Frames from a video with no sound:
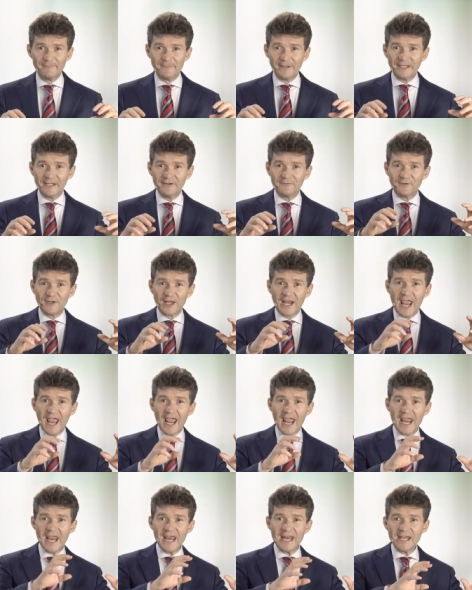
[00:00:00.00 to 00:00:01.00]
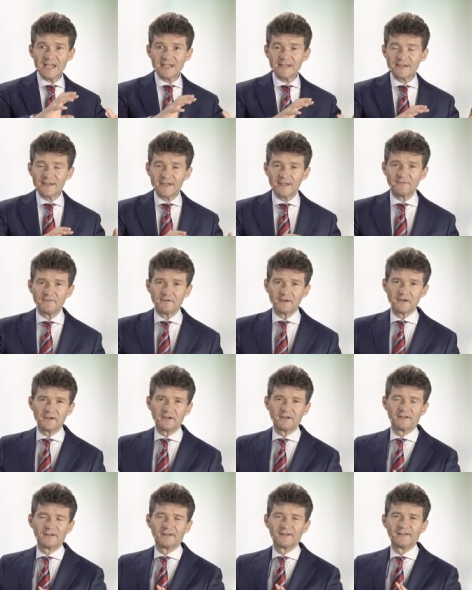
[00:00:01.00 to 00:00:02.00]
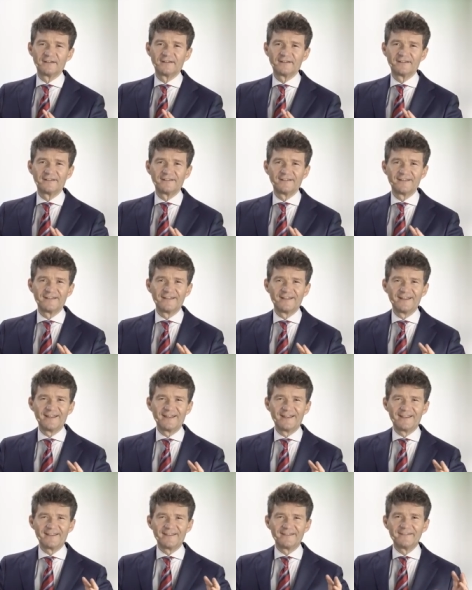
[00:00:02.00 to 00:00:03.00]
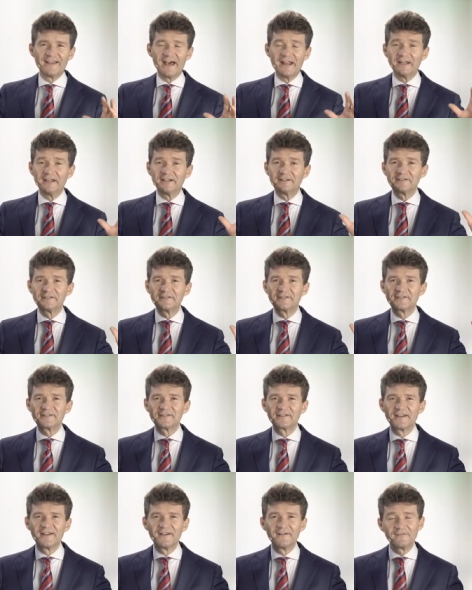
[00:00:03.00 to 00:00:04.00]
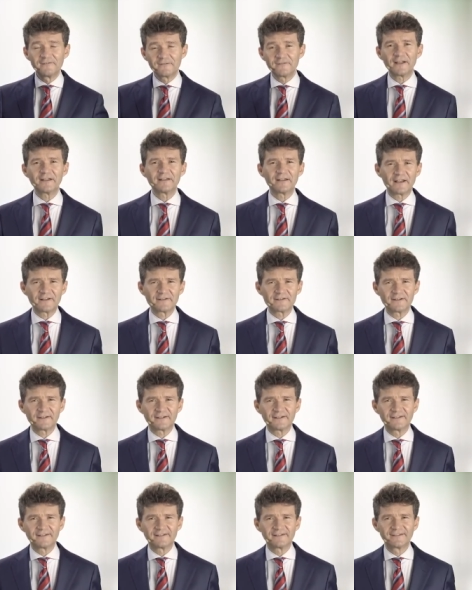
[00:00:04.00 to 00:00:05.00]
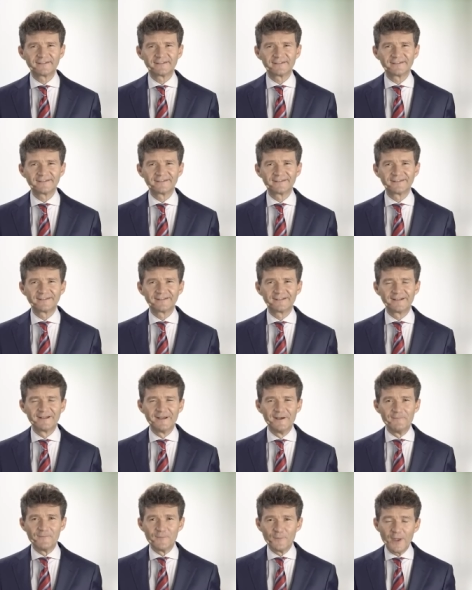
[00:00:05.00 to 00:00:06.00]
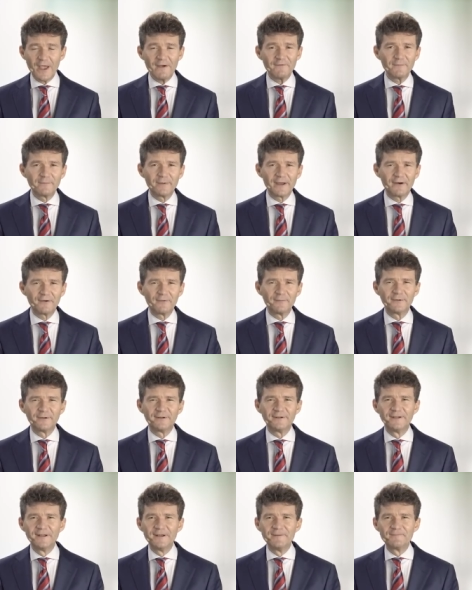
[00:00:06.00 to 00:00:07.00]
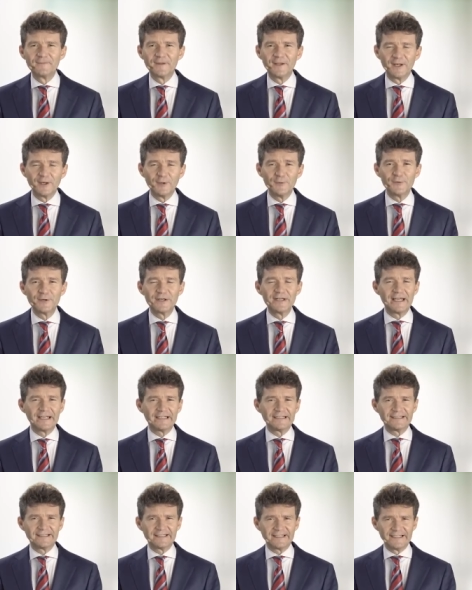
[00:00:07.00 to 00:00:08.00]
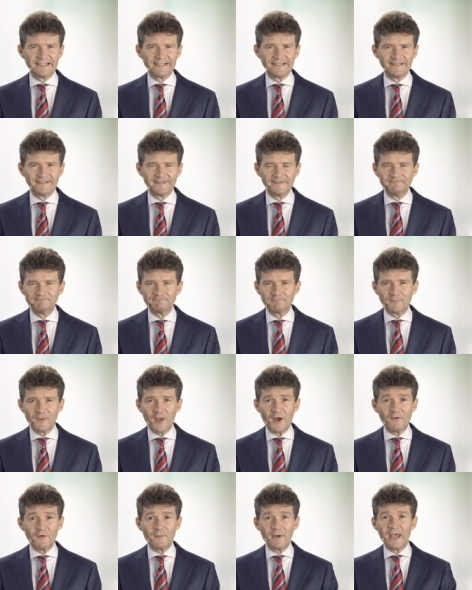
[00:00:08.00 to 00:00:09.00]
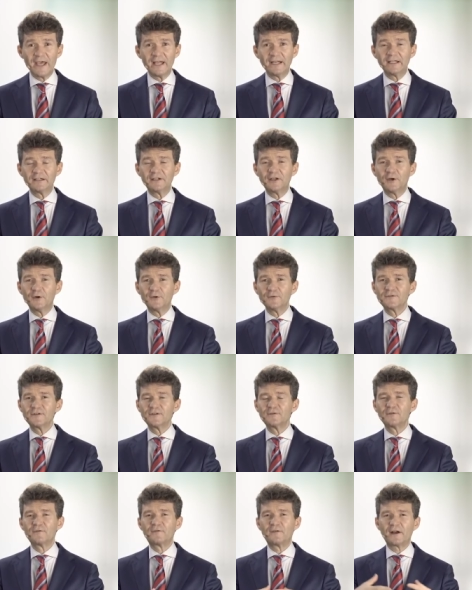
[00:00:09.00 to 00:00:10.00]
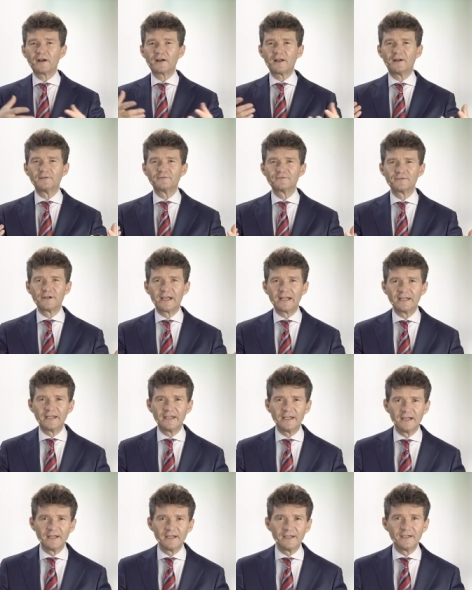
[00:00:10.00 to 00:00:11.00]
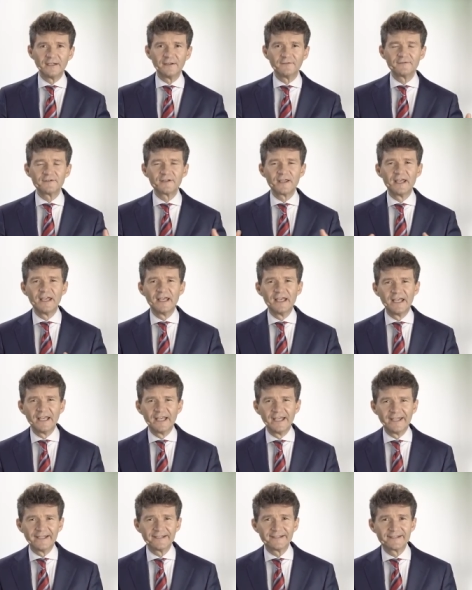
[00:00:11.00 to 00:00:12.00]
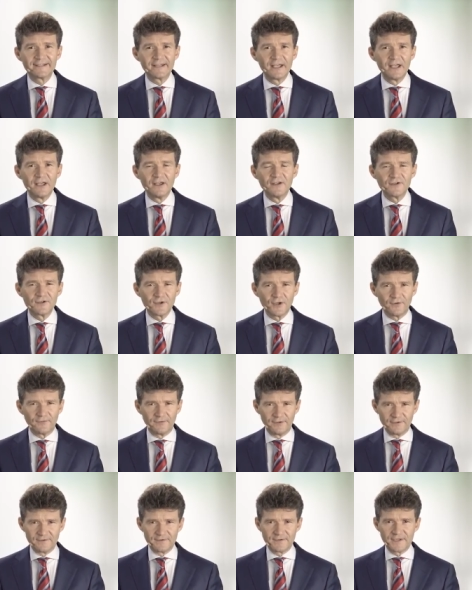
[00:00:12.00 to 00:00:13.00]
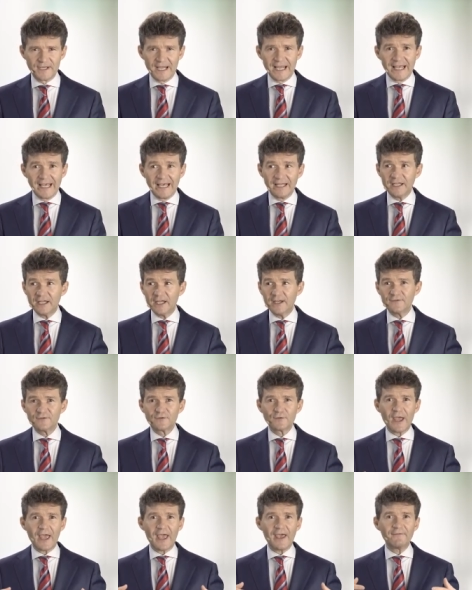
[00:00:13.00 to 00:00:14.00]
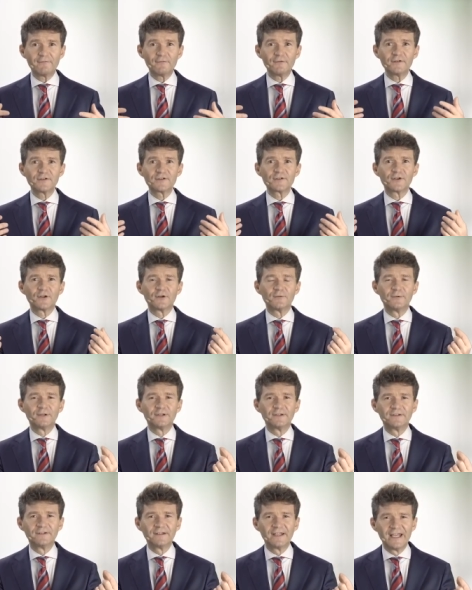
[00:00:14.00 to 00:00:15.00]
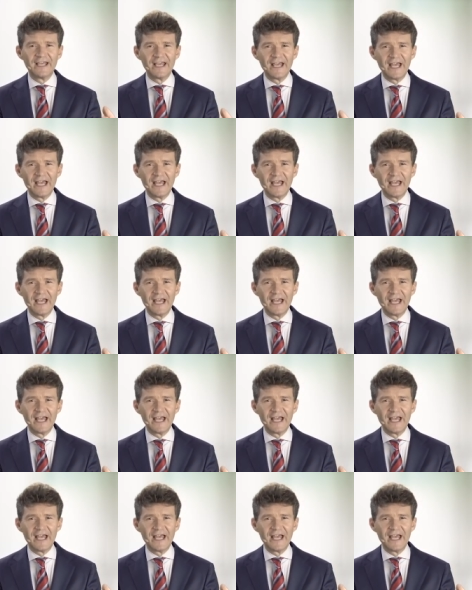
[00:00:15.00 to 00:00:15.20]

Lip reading: But if the gain is giving, then it's fantastic. We have a parable in Luke 19 of a man that goes into a far country and he leaves his servants and he gives to every servant